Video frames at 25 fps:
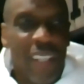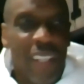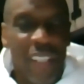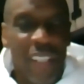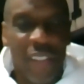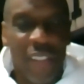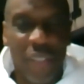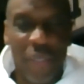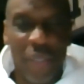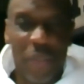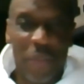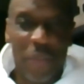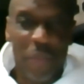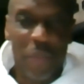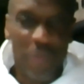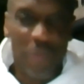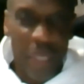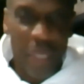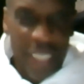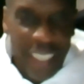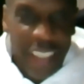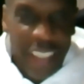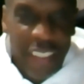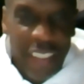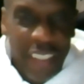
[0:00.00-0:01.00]
And so
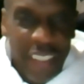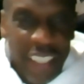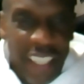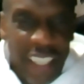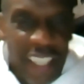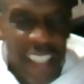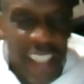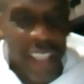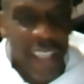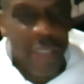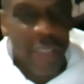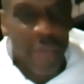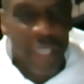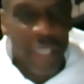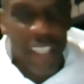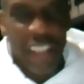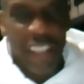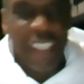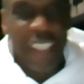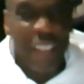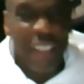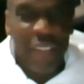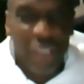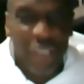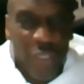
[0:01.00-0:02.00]
me, like a little kid, I was running
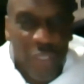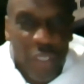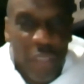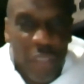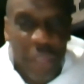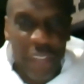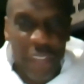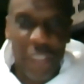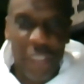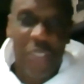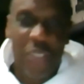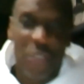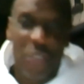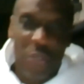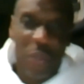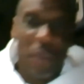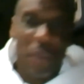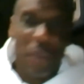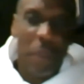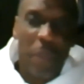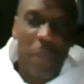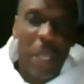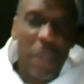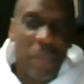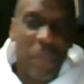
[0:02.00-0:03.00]
Davey's office, showing
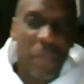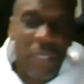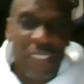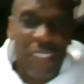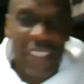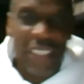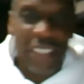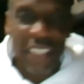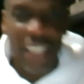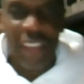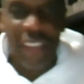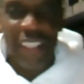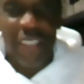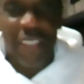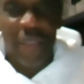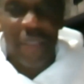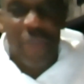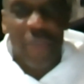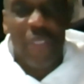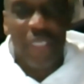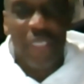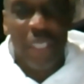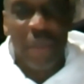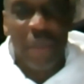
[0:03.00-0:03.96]
the paper. I said, hey, this I'm going to